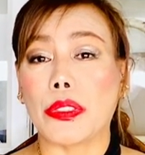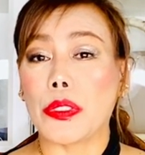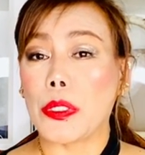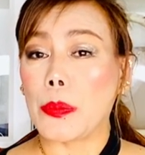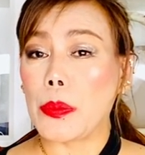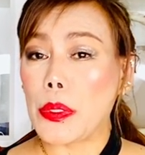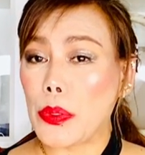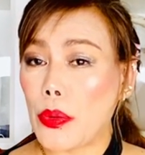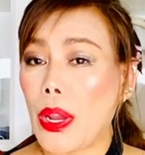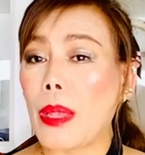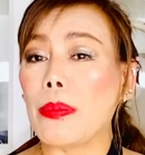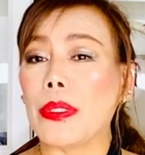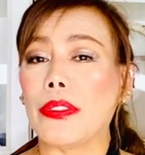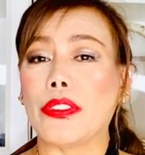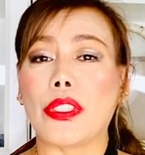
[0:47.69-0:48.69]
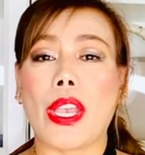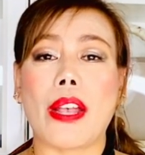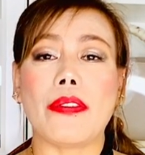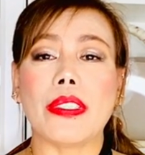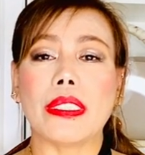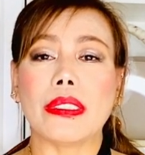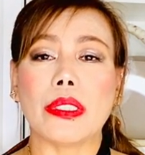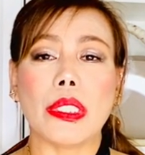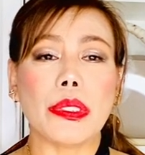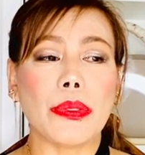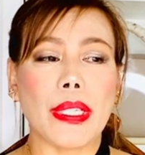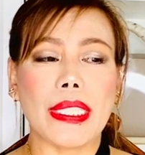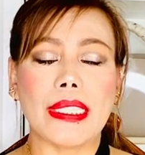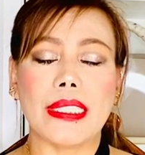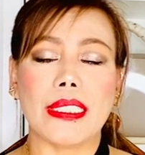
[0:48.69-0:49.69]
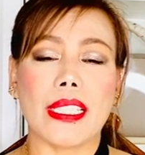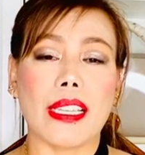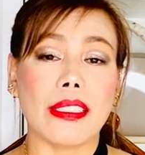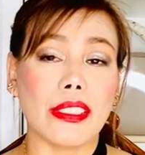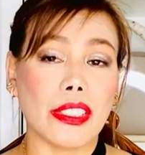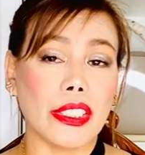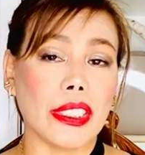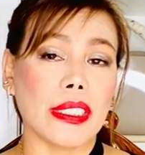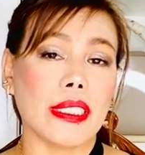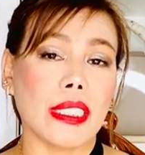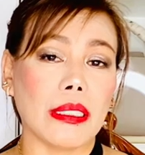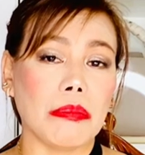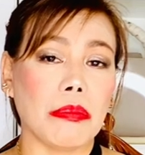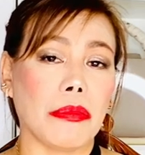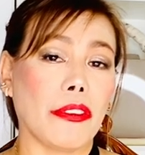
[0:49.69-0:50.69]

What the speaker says: to subscribe if you haven't already and turn the